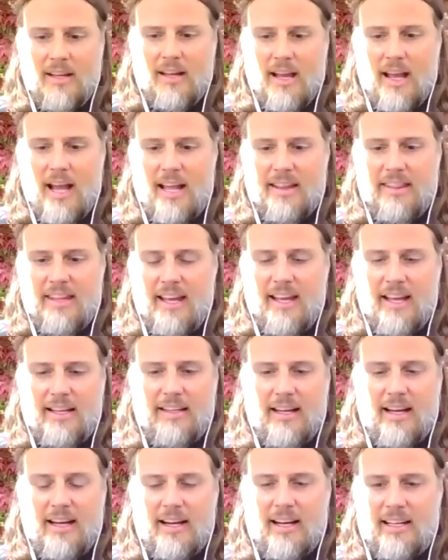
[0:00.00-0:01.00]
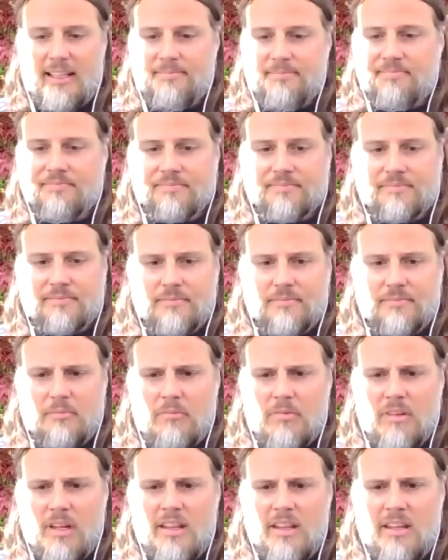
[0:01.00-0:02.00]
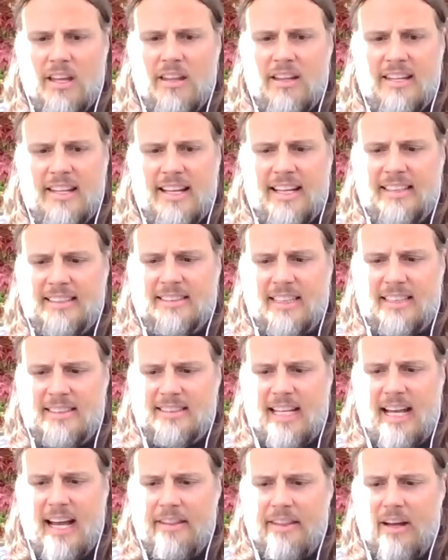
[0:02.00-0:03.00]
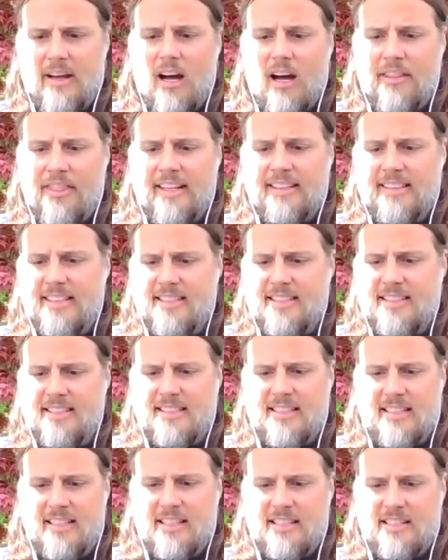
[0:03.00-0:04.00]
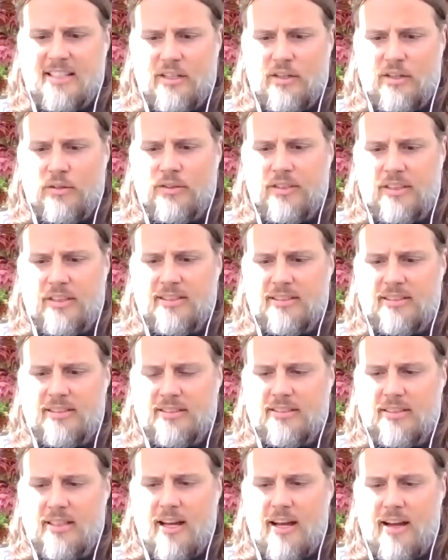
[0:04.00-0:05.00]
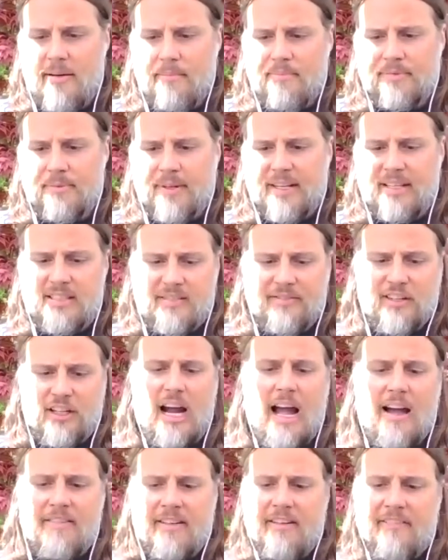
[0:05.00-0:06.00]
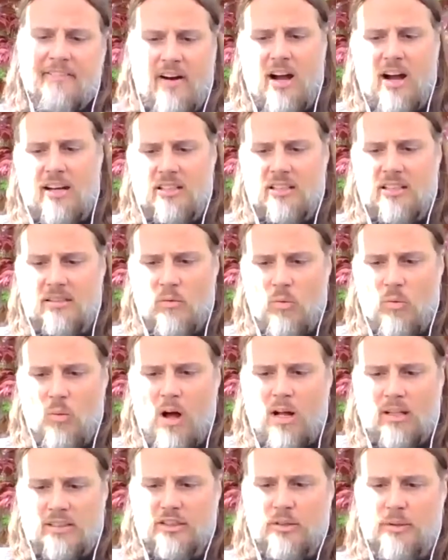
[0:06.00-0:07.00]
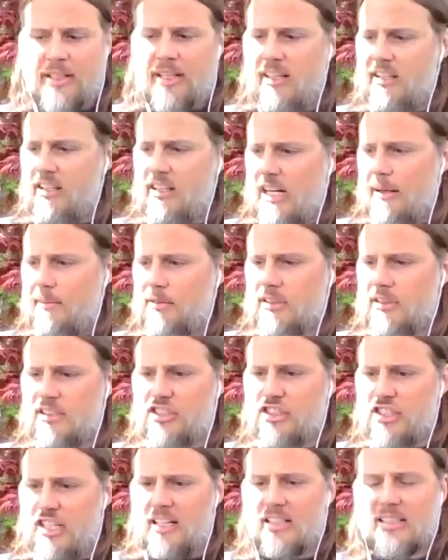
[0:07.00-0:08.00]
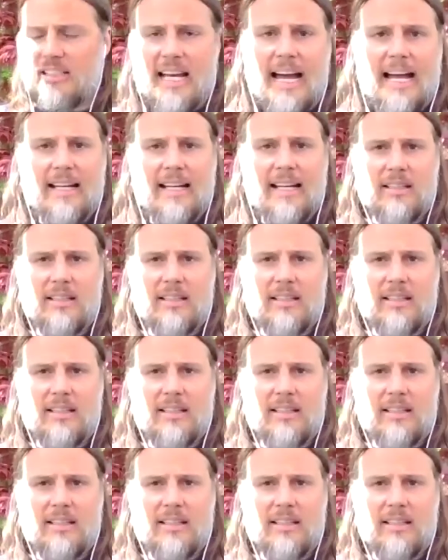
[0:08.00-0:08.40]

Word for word: and then um, the other thing is is yeah the authenticity is huge is um, because if you're having fun while doing it you're able to share that